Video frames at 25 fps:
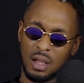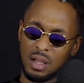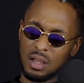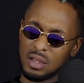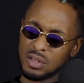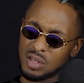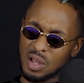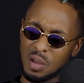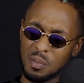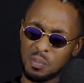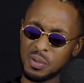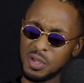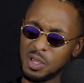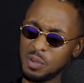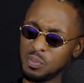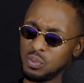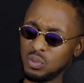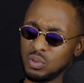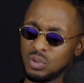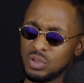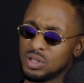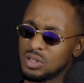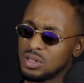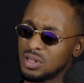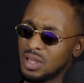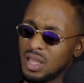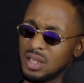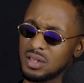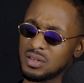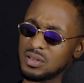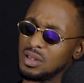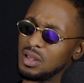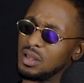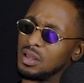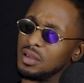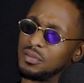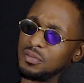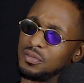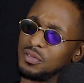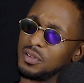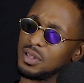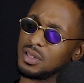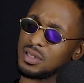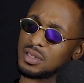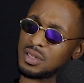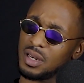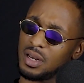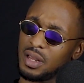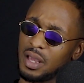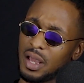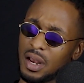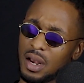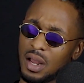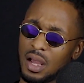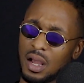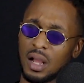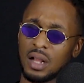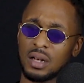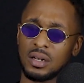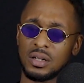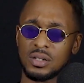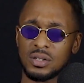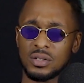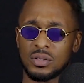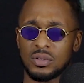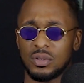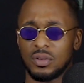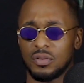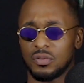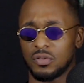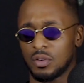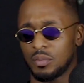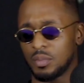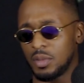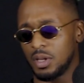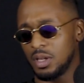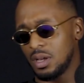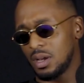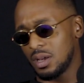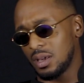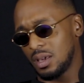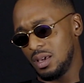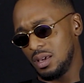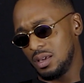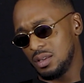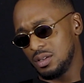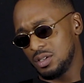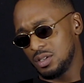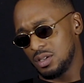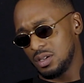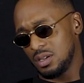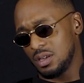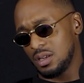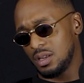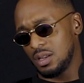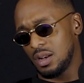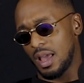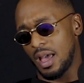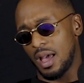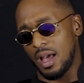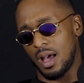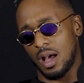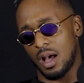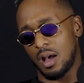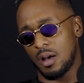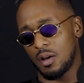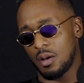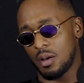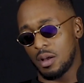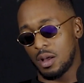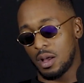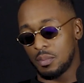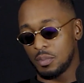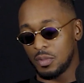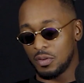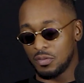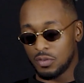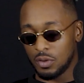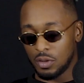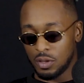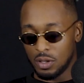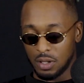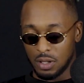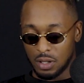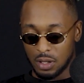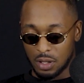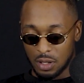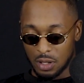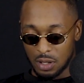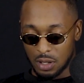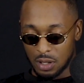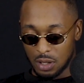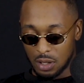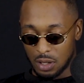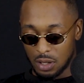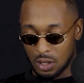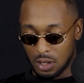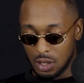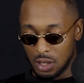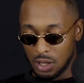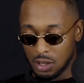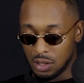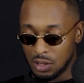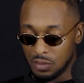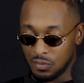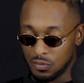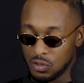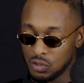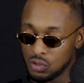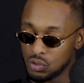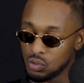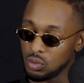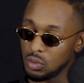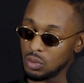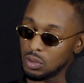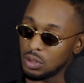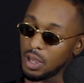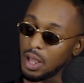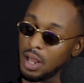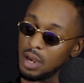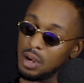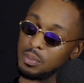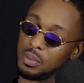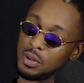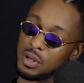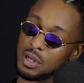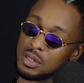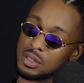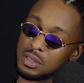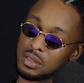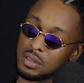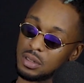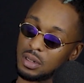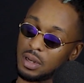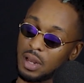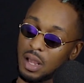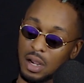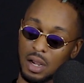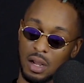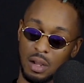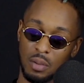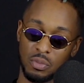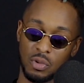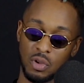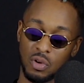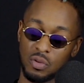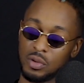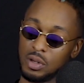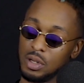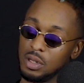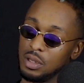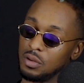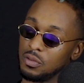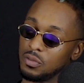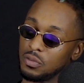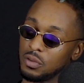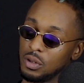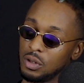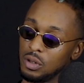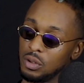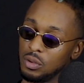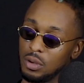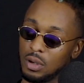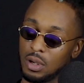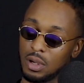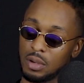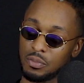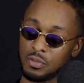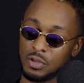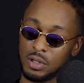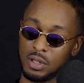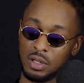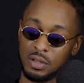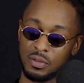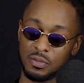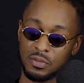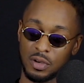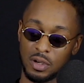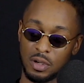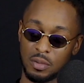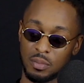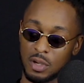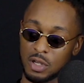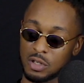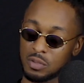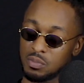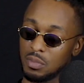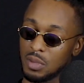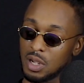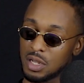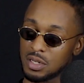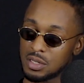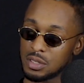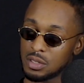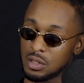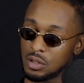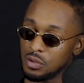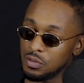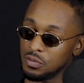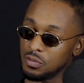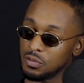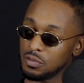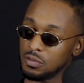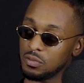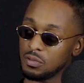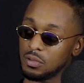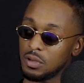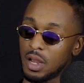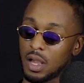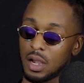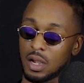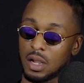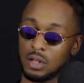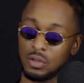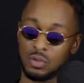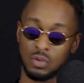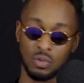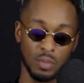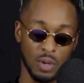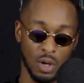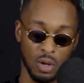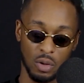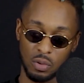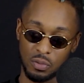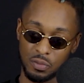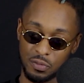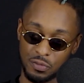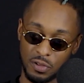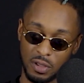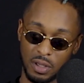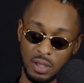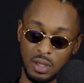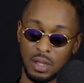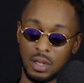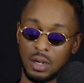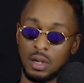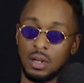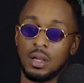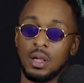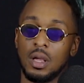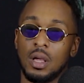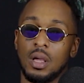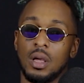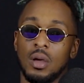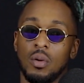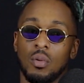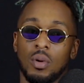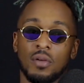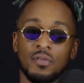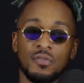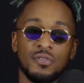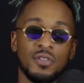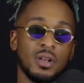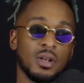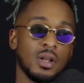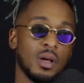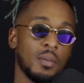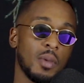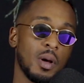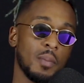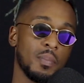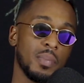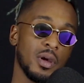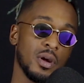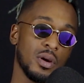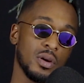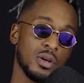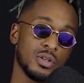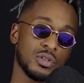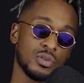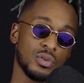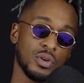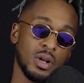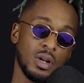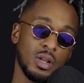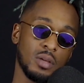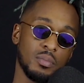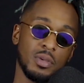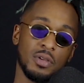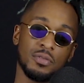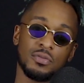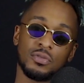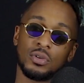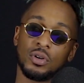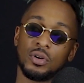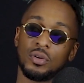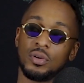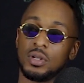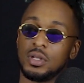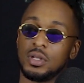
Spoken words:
some people just get certain things in it, and I understood from a young age, yeah. Like, I'm a very individual kind of person. Like, I'm not really a follower. I'm really very much myself. Like, I do my own thing. And one thing that my parents credit me for